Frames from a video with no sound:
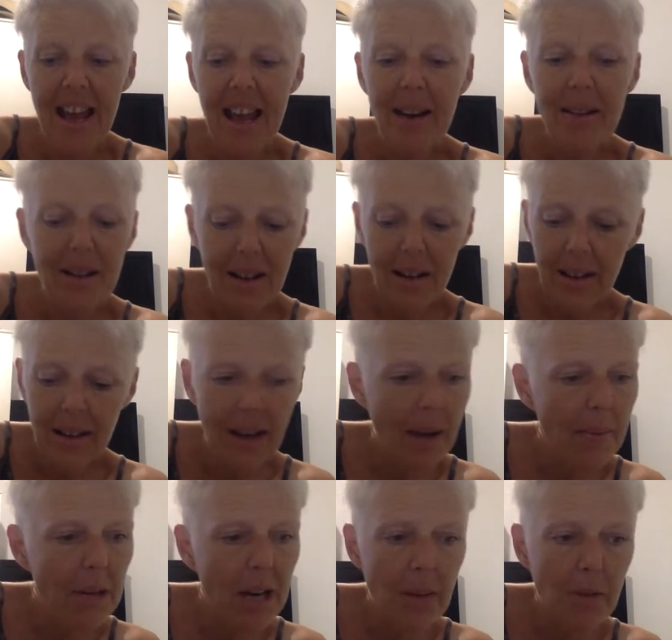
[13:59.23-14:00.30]
And I
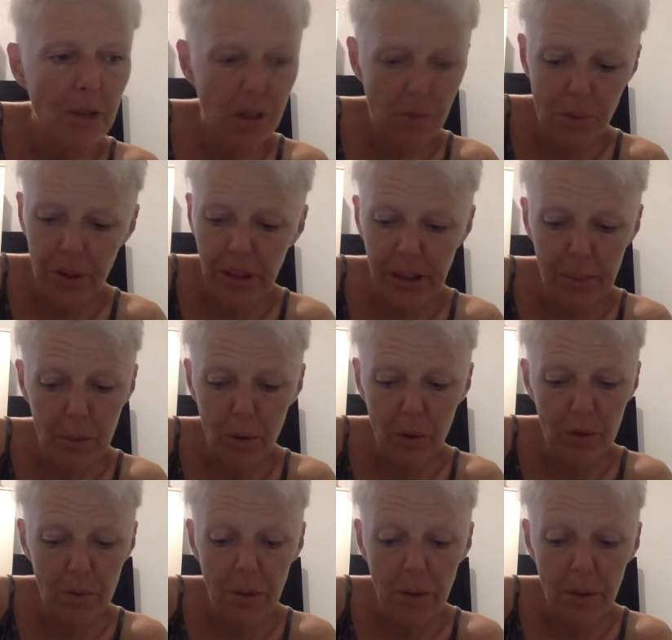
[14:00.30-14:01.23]
mean, I'm just really moved.